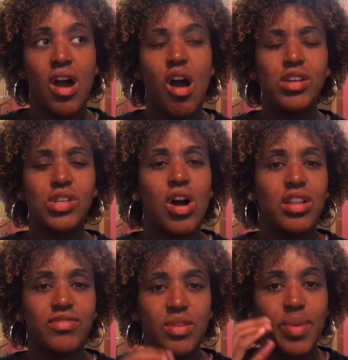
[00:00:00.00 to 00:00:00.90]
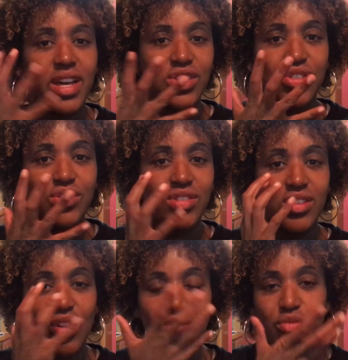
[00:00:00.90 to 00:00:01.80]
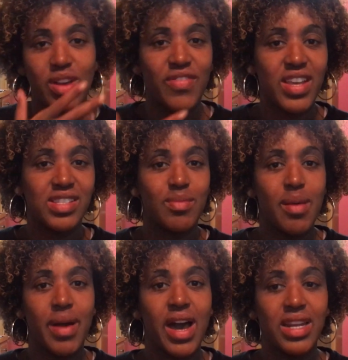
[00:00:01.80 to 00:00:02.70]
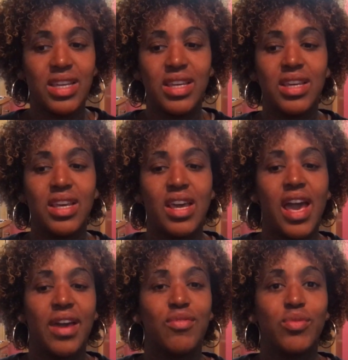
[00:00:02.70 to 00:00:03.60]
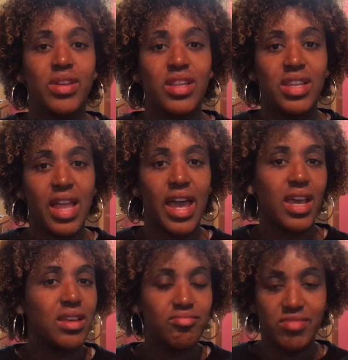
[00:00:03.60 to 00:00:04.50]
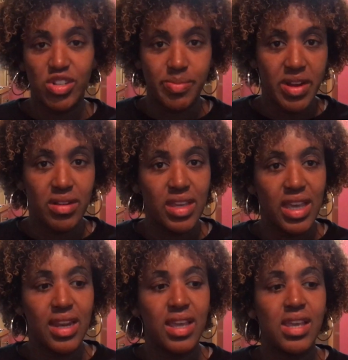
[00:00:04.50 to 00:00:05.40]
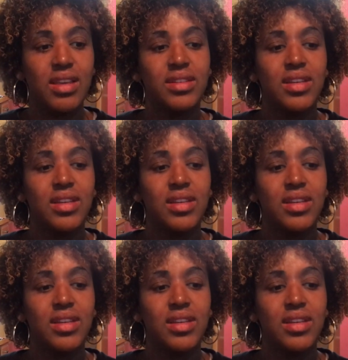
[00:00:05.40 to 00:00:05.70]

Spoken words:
Also, all of the pustules all over my face and my body have really like, there's barely any.